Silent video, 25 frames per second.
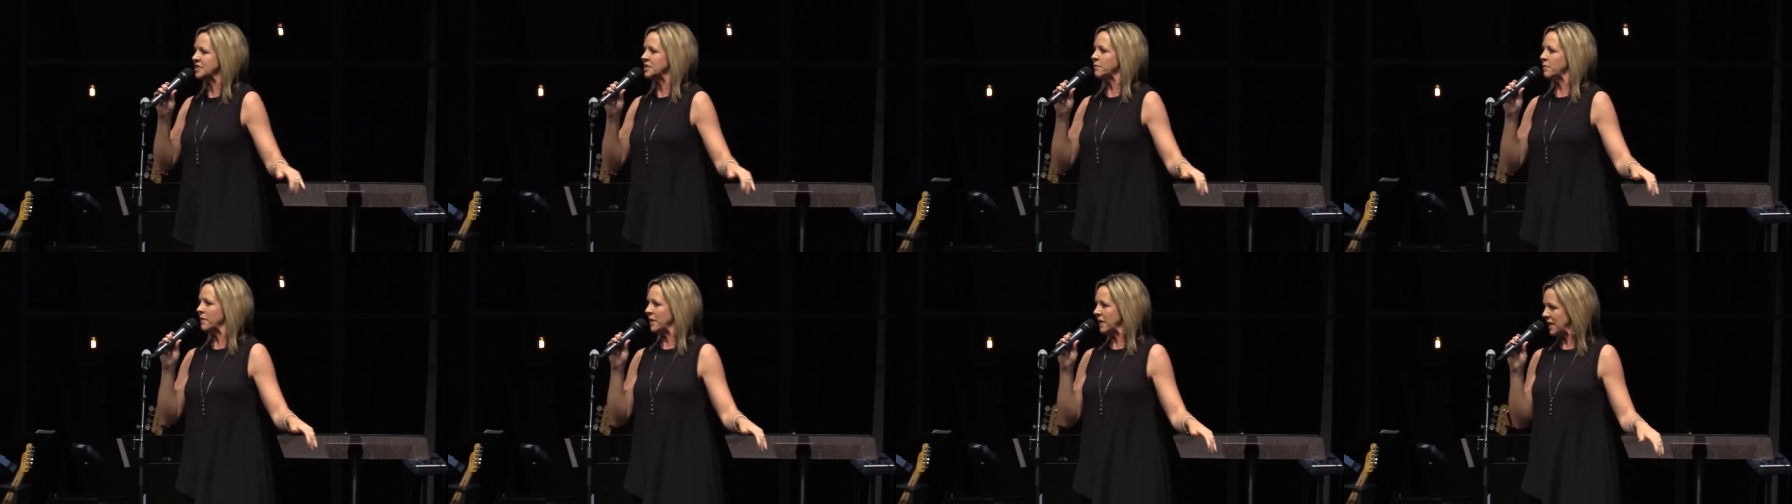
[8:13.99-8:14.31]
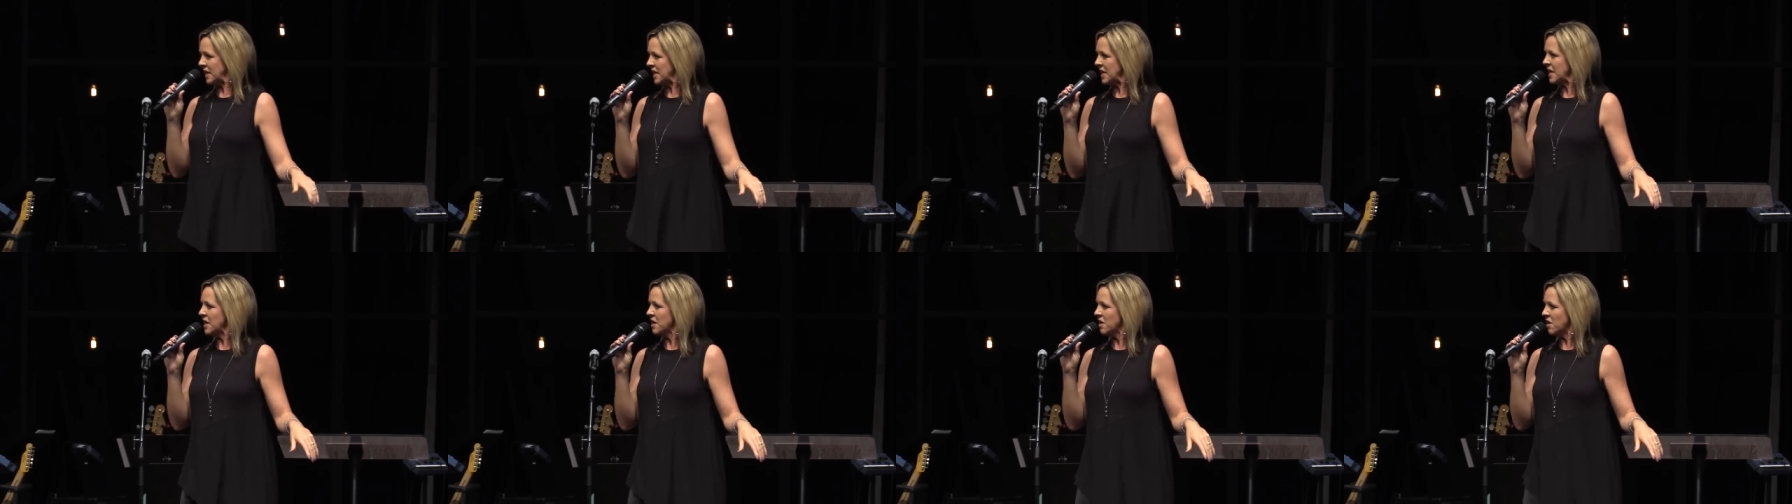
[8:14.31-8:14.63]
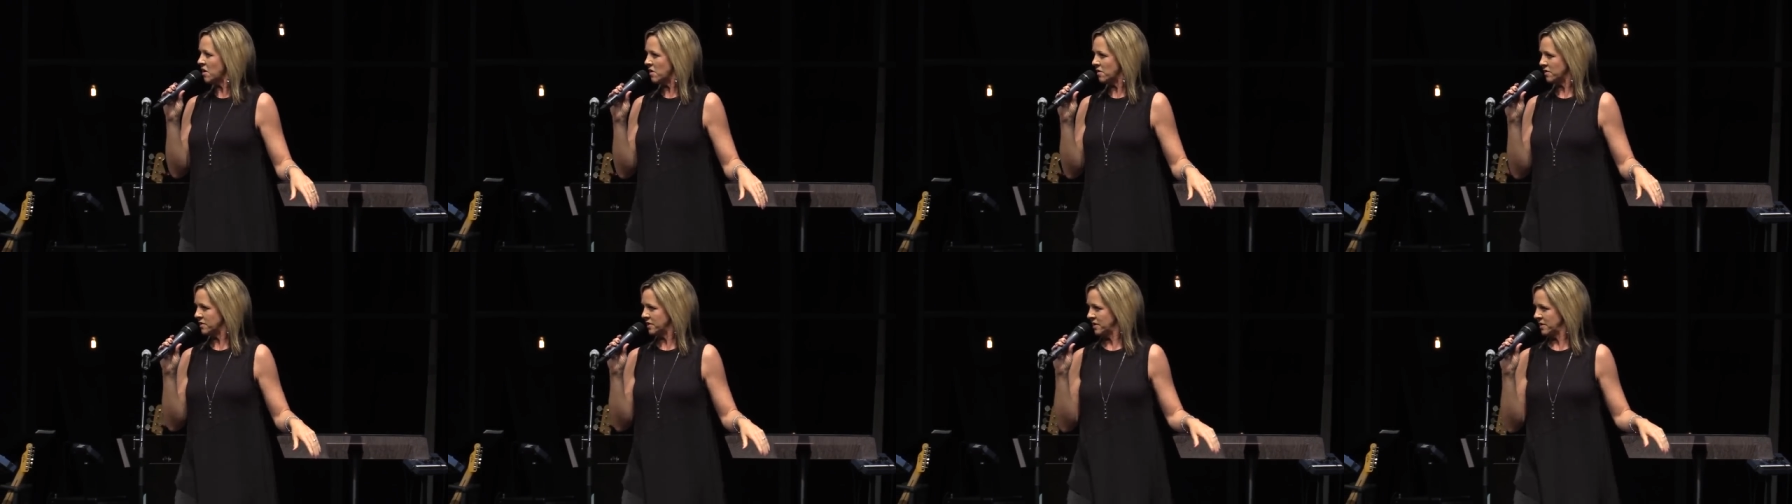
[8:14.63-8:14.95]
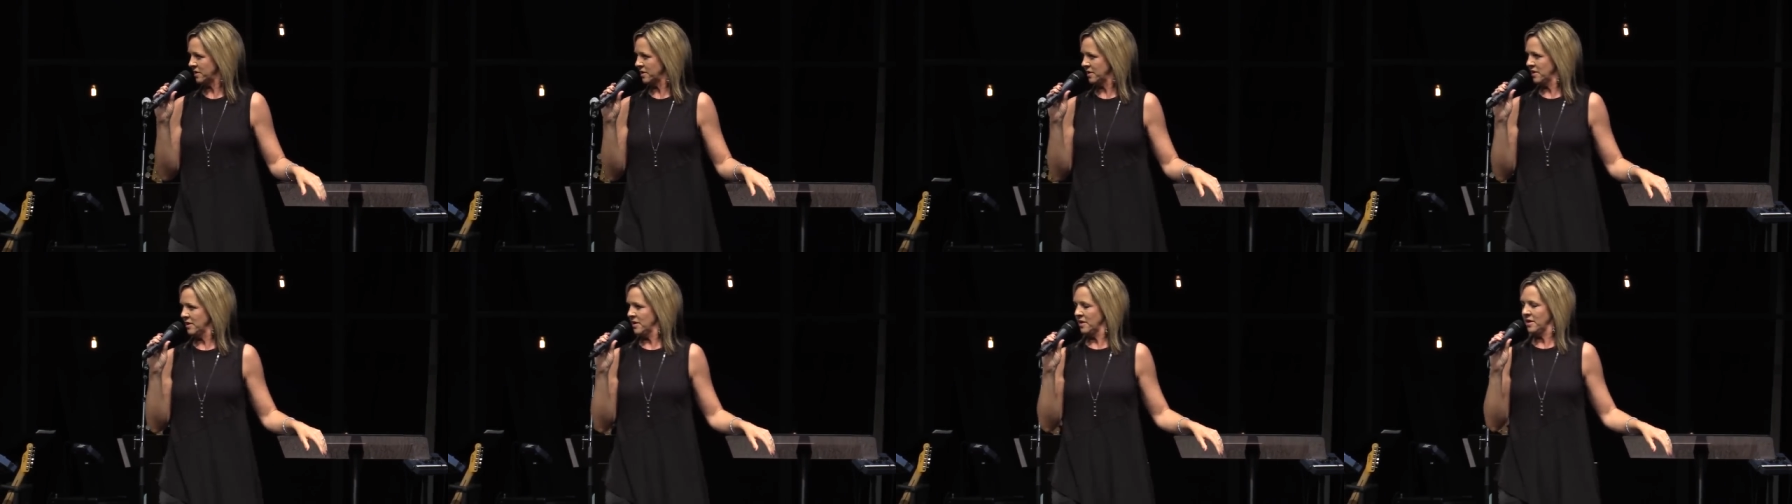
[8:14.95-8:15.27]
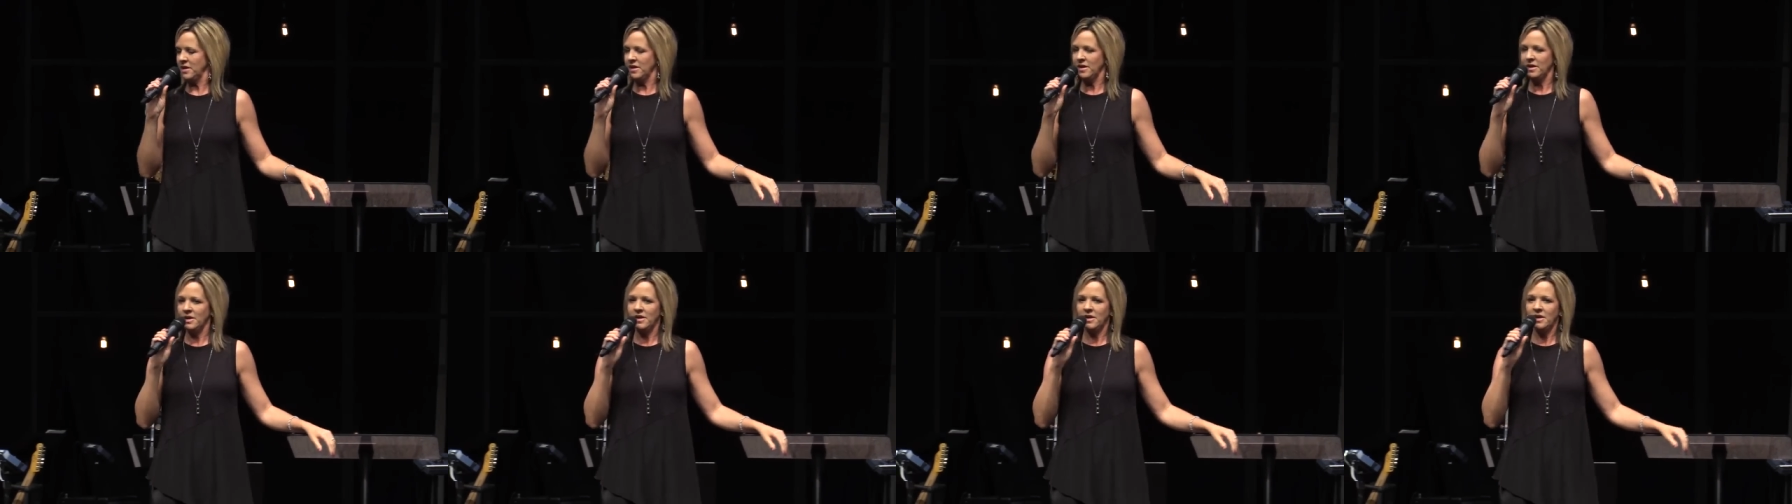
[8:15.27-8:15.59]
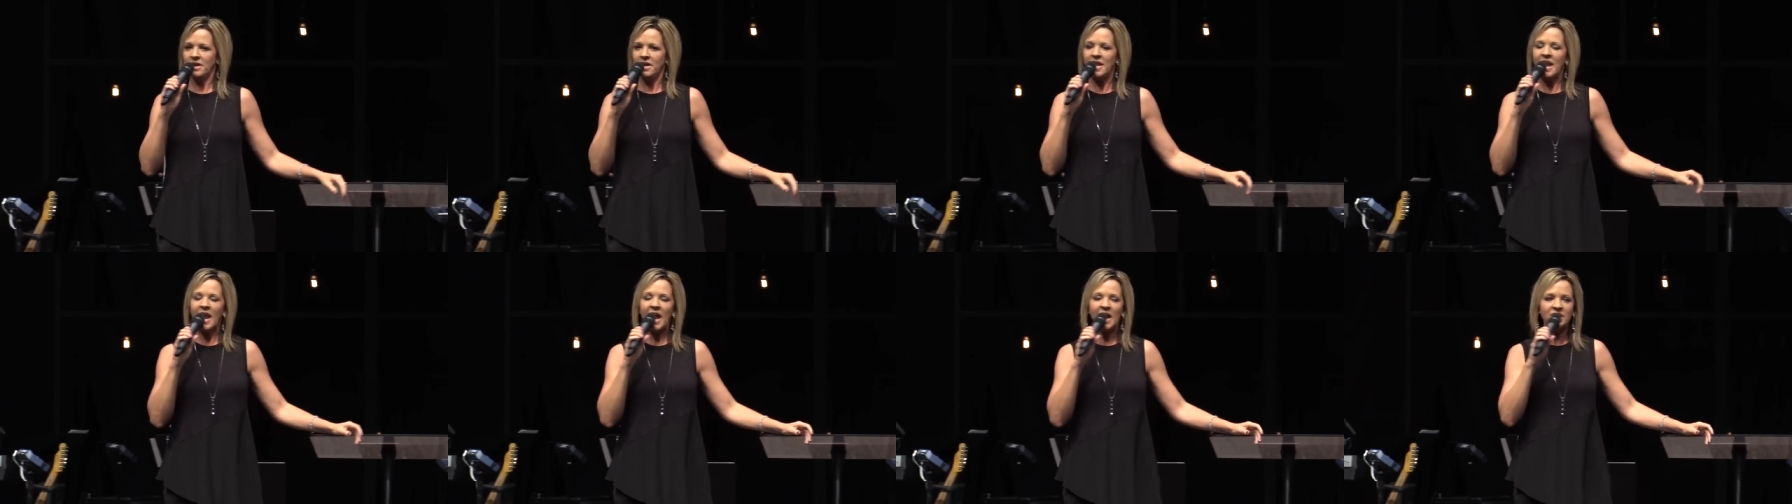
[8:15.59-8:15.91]
to be healed
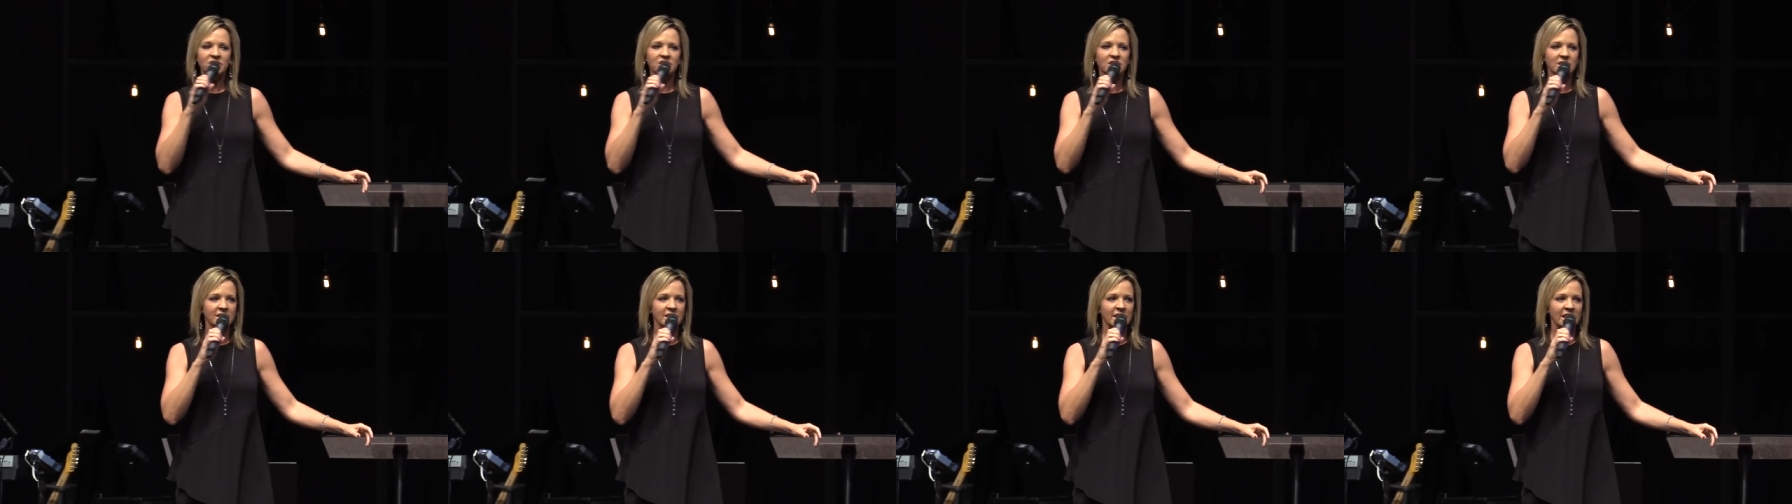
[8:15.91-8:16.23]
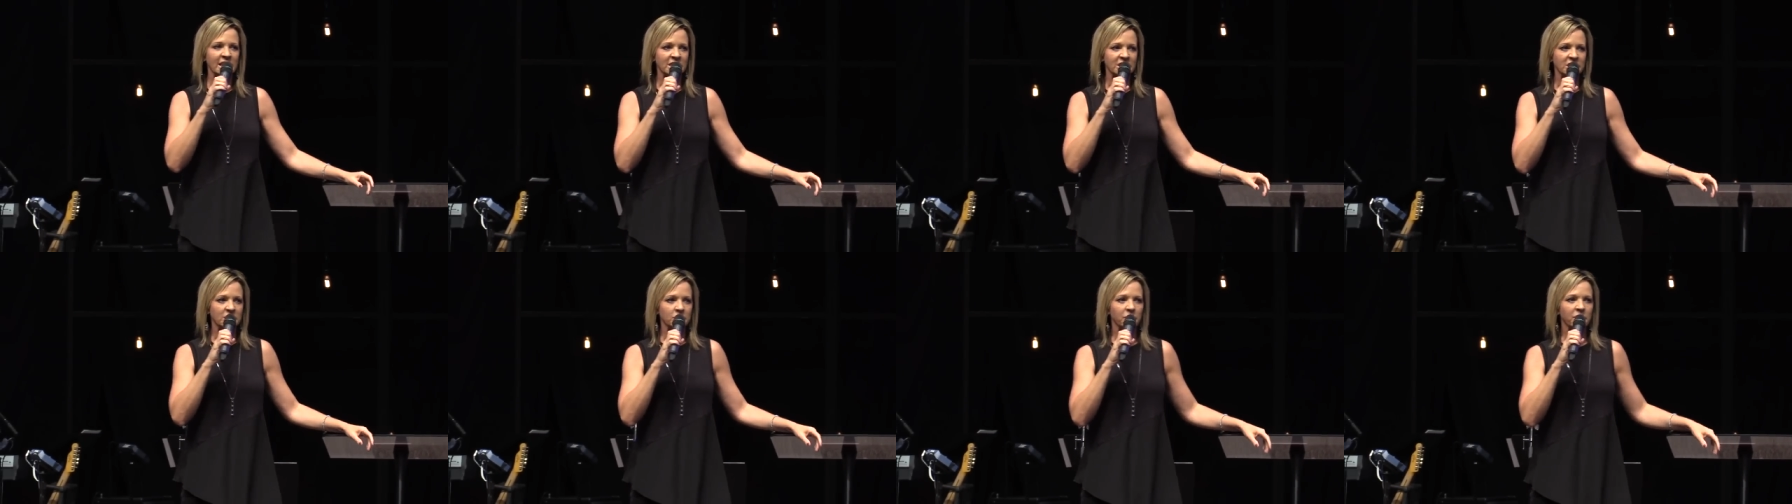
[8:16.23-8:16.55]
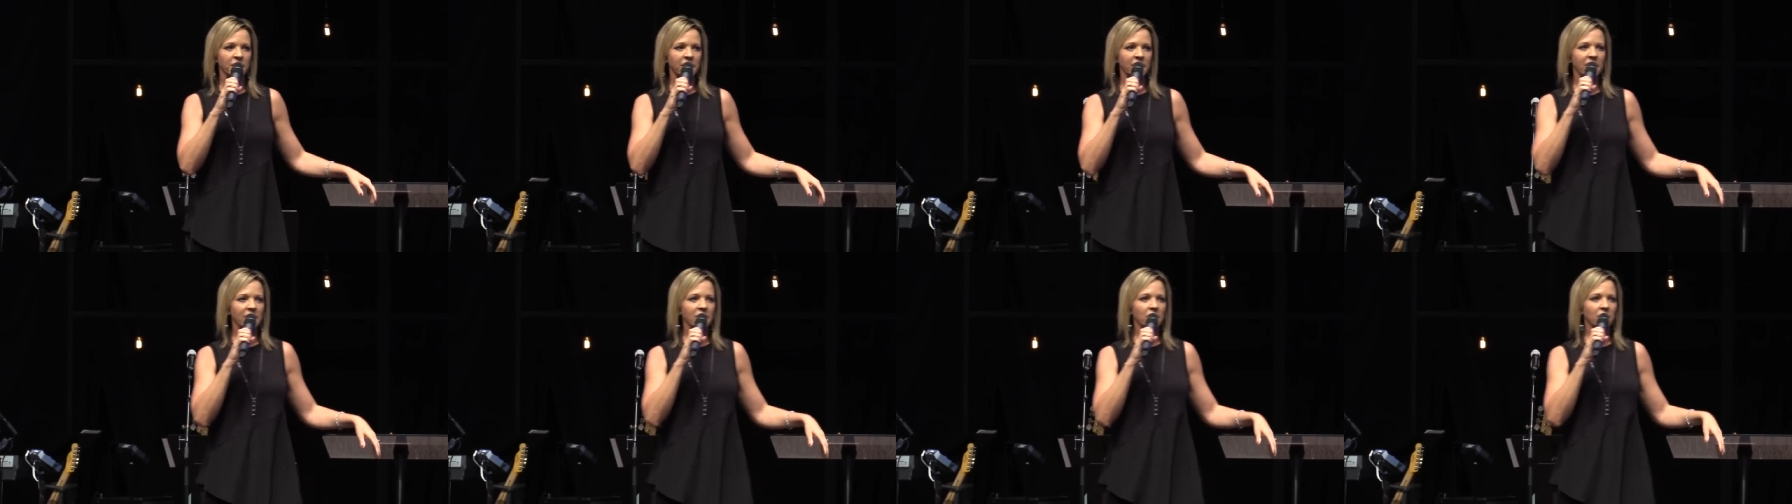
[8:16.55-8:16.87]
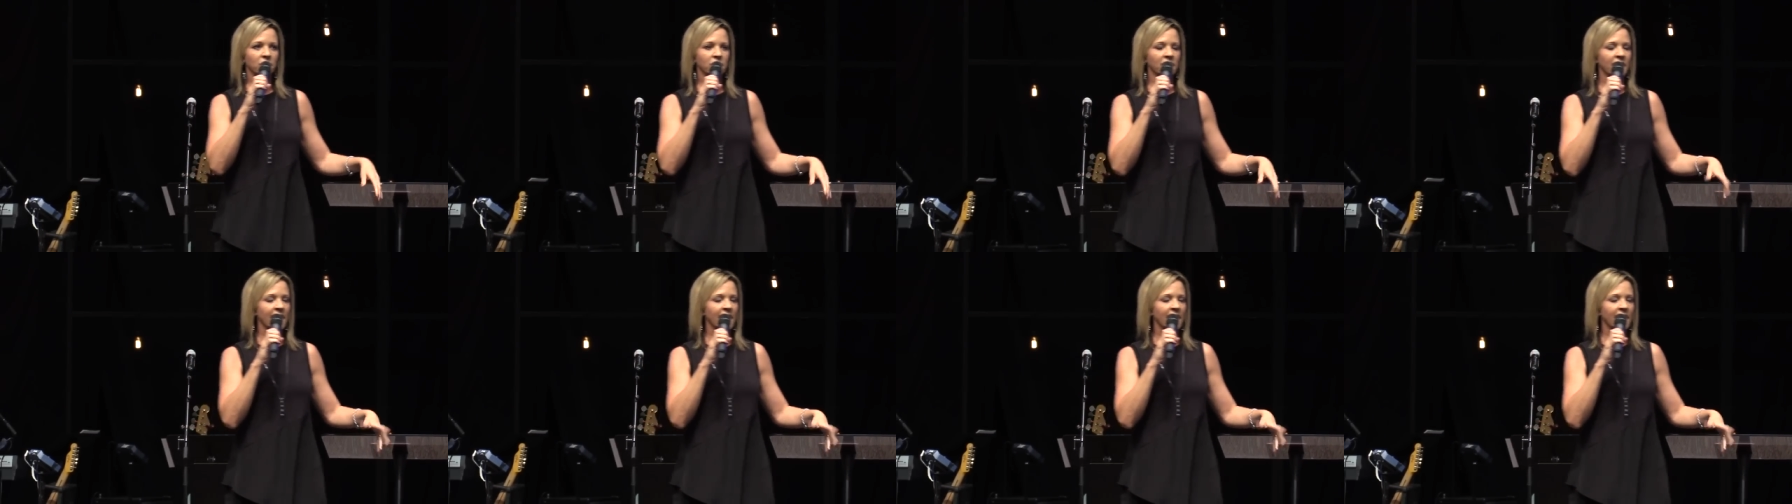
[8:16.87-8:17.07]
it actually needs to be healed.